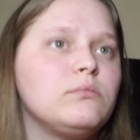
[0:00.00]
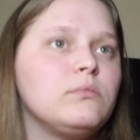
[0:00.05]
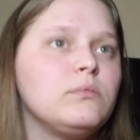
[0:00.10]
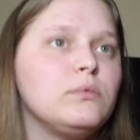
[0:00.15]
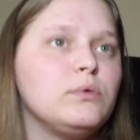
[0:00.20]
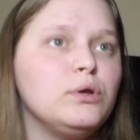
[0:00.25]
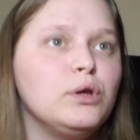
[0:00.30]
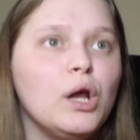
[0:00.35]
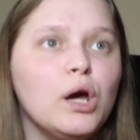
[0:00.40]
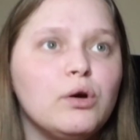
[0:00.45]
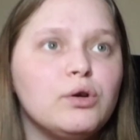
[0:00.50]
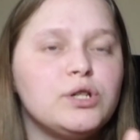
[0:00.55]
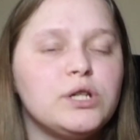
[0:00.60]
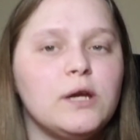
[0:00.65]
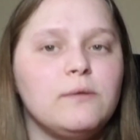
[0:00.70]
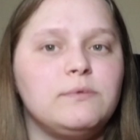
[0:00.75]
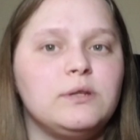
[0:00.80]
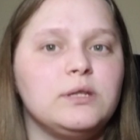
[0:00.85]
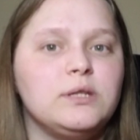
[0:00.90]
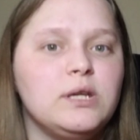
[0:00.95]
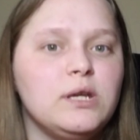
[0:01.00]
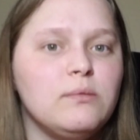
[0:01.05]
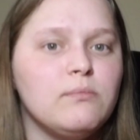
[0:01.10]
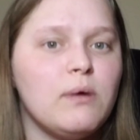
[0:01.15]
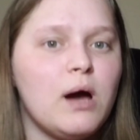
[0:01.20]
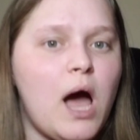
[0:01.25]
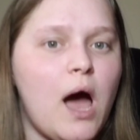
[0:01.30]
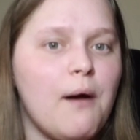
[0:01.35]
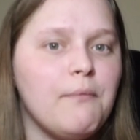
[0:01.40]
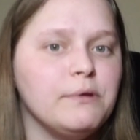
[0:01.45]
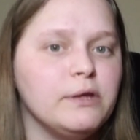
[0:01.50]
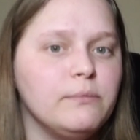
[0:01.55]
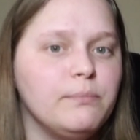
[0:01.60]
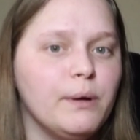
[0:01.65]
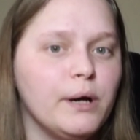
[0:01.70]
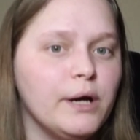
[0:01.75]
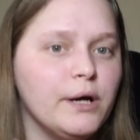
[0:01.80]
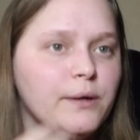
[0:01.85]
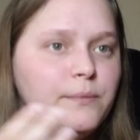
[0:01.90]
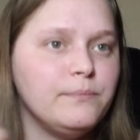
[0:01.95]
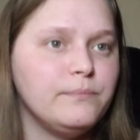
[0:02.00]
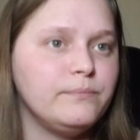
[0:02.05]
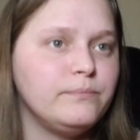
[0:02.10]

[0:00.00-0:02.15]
No shame to teen moms, but